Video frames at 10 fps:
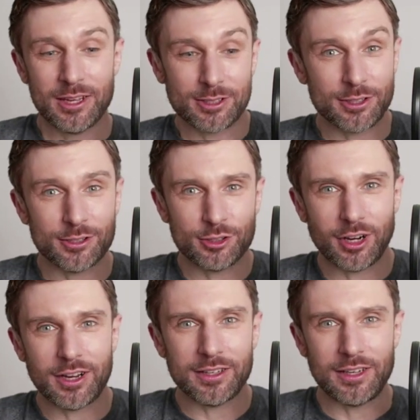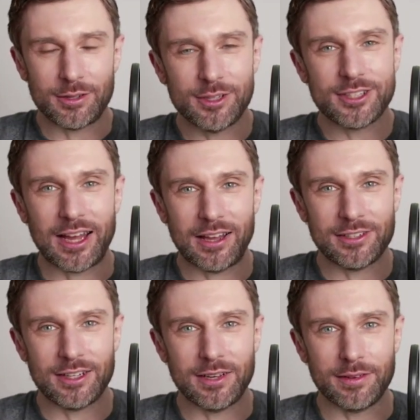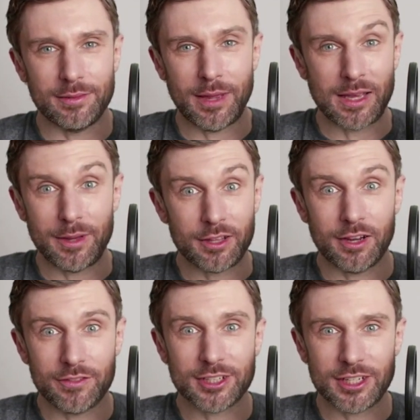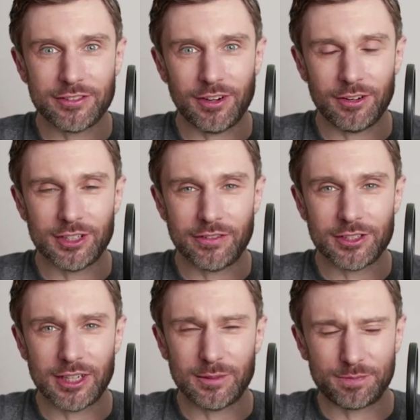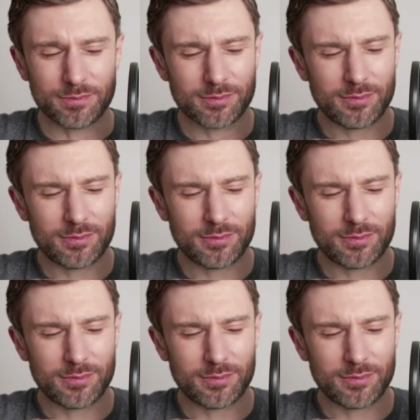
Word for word: So I sort of trying to, you know, use that to make a bit of the conversation around longevity.